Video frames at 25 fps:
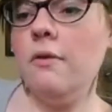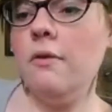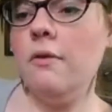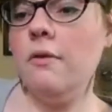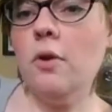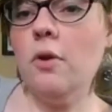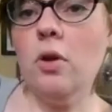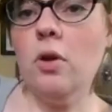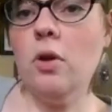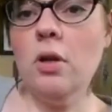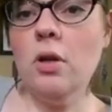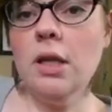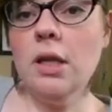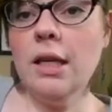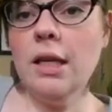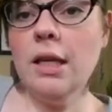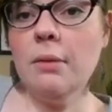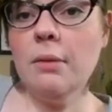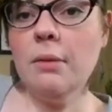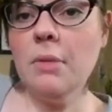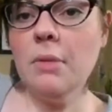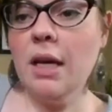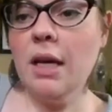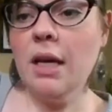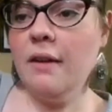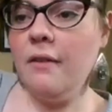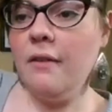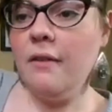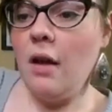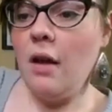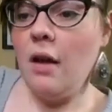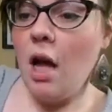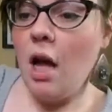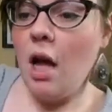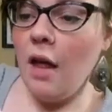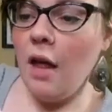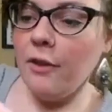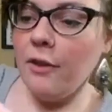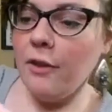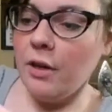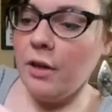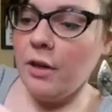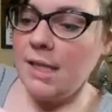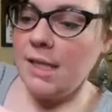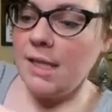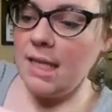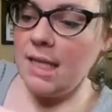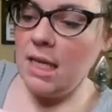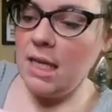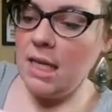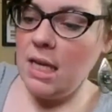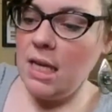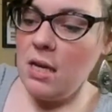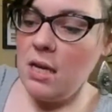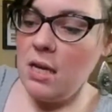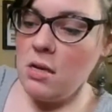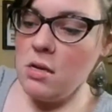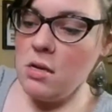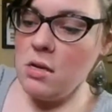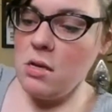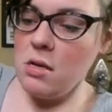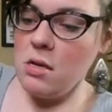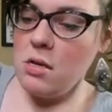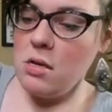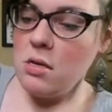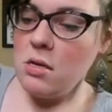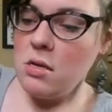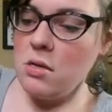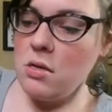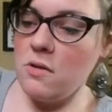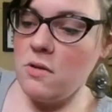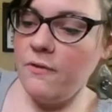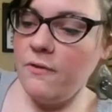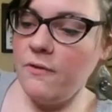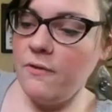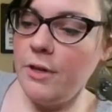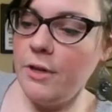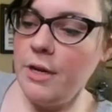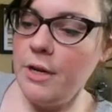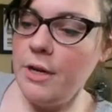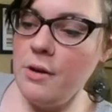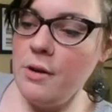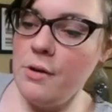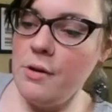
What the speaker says: Folding my other D over.